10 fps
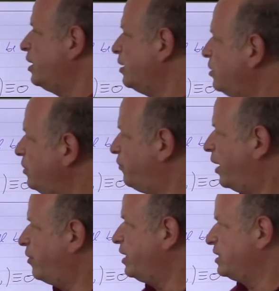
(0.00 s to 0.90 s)
at
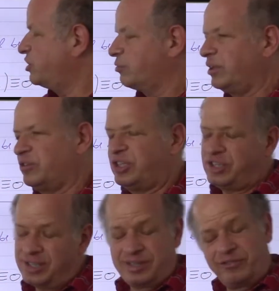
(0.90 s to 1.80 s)
invariants, this
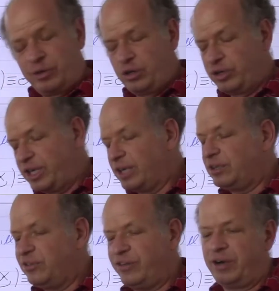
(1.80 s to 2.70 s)
is if we're looking at
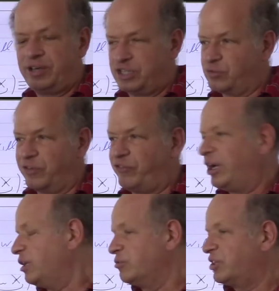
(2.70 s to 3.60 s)
invariants with
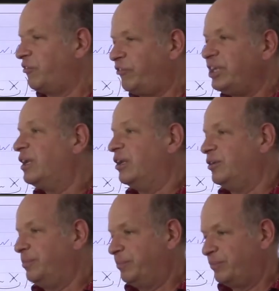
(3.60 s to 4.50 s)
values a field.
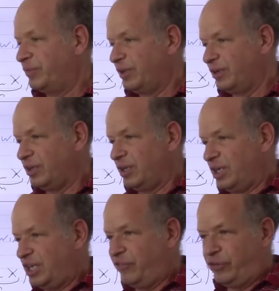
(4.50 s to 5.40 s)

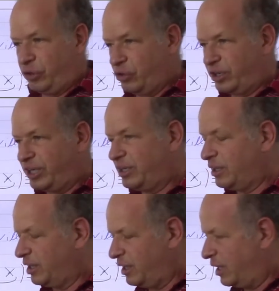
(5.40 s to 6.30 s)
If you're looking
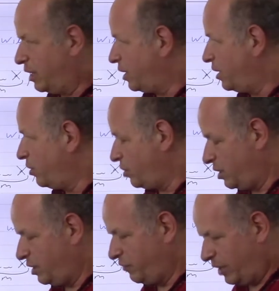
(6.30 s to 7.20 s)
at
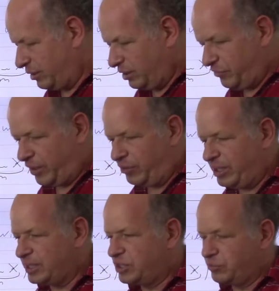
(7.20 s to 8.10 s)

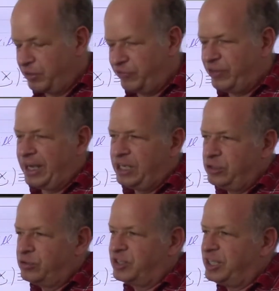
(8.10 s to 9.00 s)
invariants with
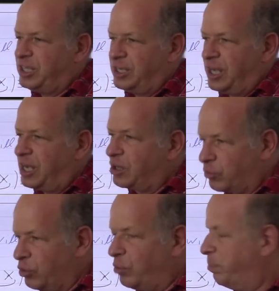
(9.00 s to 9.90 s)
values in a
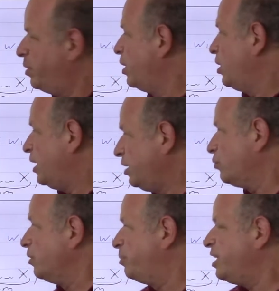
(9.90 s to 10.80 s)
group, it
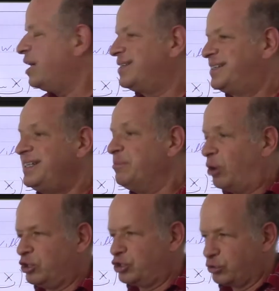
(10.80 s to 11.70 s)
will be a Z
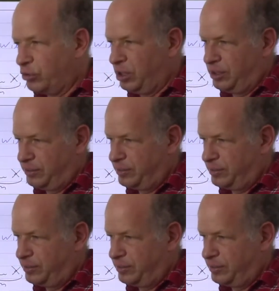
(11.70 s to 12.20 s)
module.